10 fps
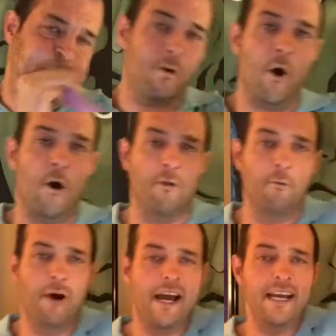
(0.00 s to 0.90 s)
all the
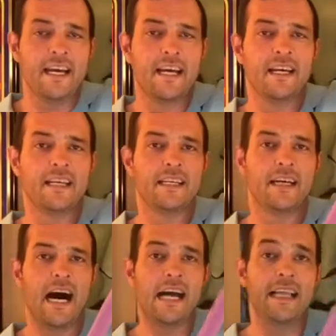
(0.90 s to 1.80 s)
way.
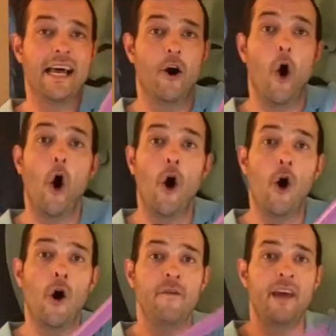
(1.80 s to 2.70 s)
I let all the